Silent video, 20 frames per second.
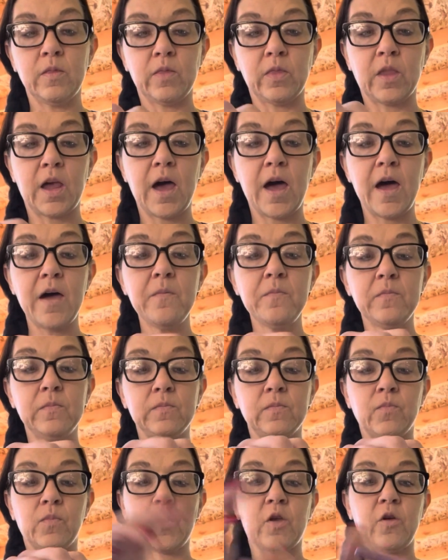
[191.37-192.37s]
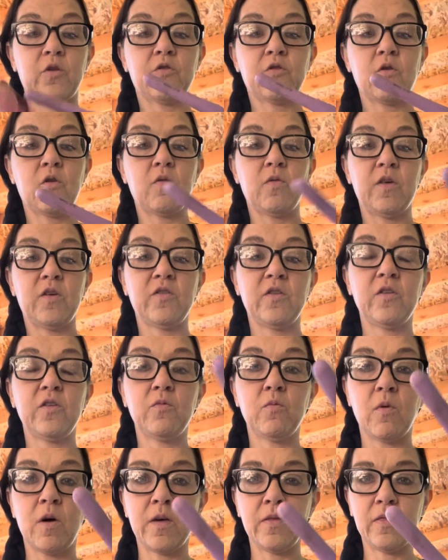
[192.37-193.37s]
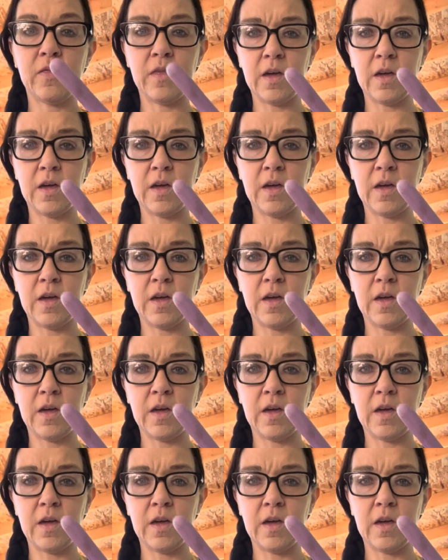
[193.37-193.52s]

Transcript: Okay, so this is what